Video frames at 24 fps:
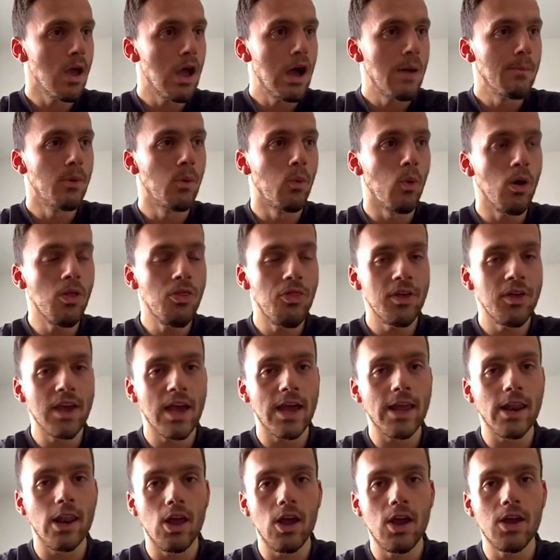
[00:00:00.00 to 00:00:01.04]
but one thing I
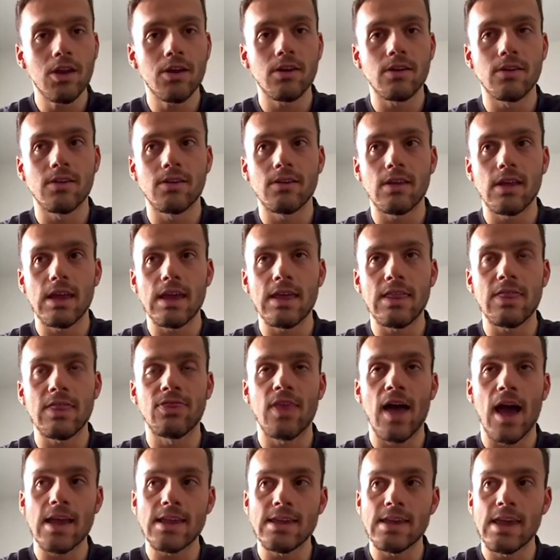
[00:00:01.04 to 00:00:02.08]
learned
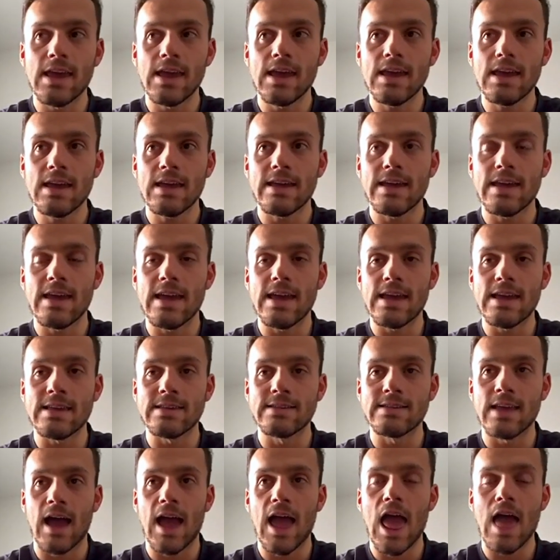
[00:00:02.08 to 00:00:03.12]
that year is
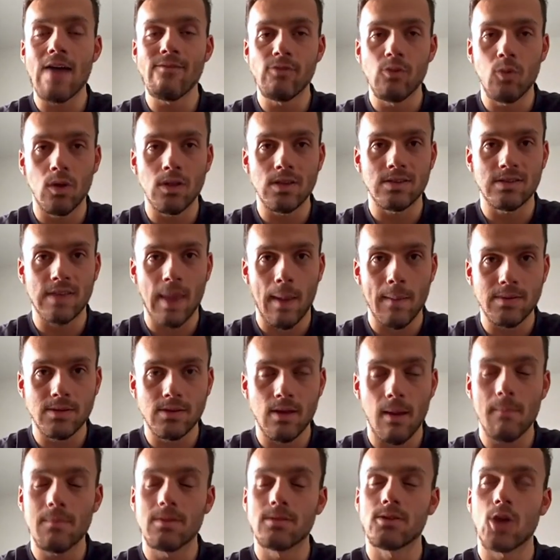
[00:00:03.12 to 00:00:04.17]
that everyone steps
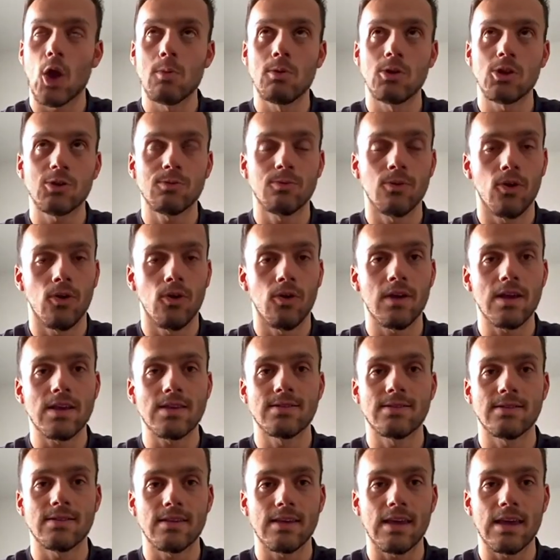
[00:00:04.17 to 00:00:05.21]
up so much more.
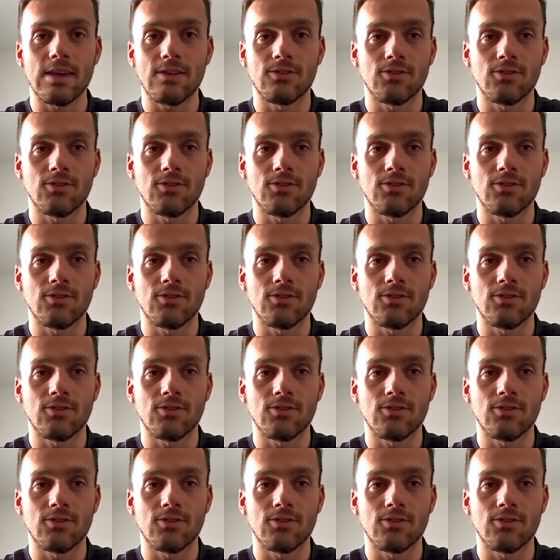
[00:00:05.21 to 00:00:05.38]
It's, it's